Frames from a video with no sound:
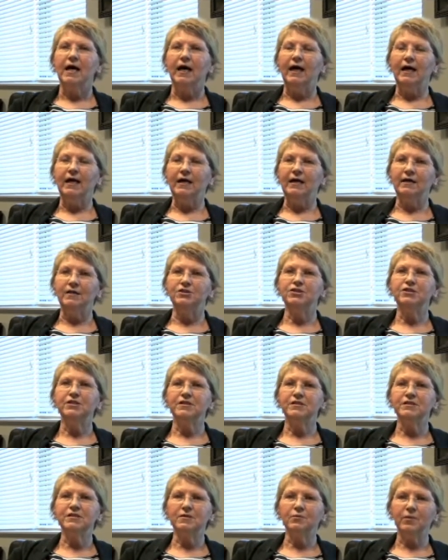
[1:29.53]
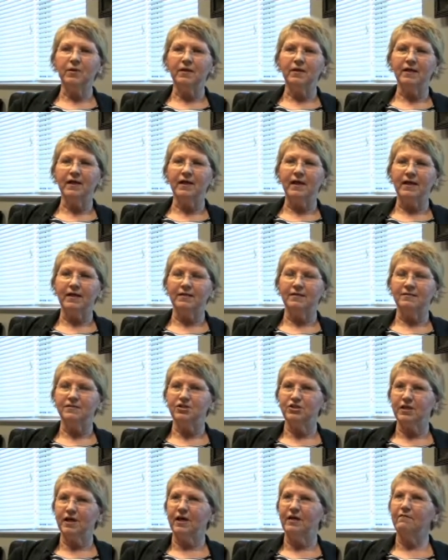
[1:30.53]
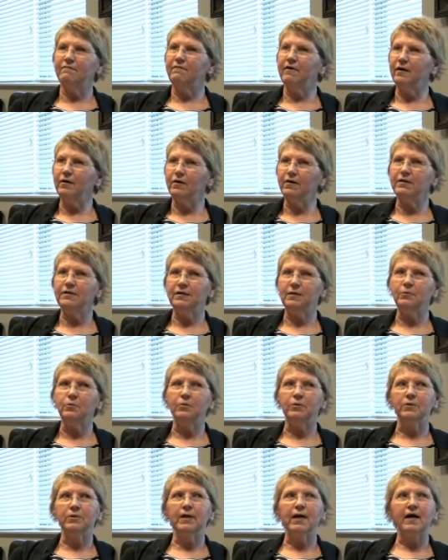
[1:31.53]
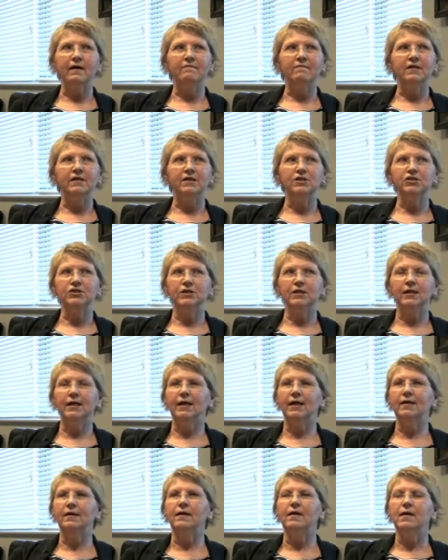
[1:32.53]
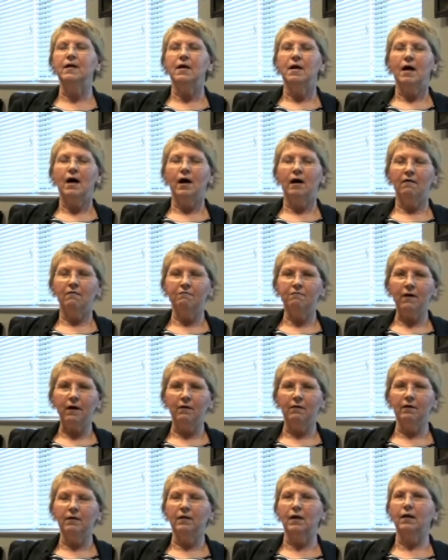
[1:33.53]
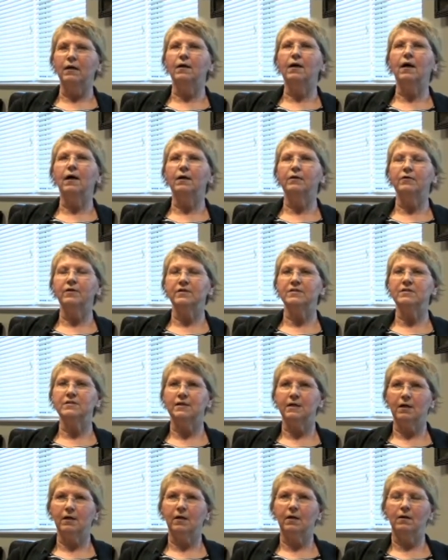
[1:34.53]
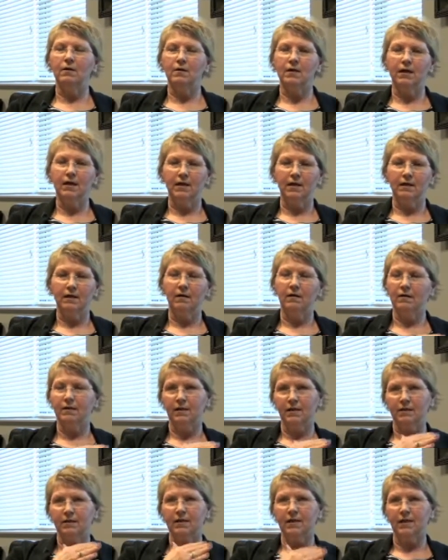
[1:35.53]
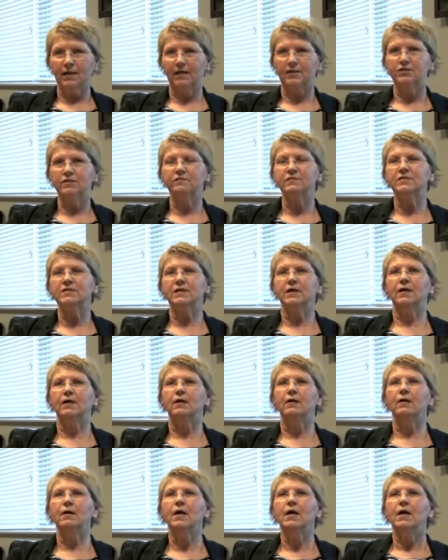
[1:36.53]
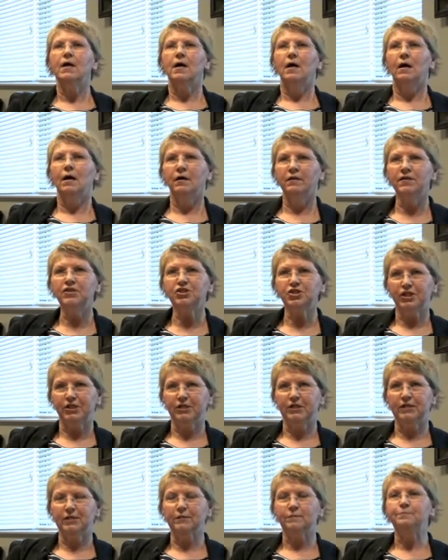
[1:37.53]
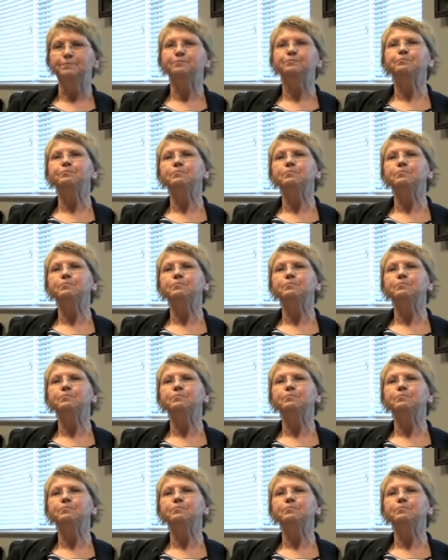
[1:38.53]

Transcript: and she's the one that I. She had a very deep wound cavity. She had uh, fallen on a concrete stair and on the, at the edge of a stair on the shin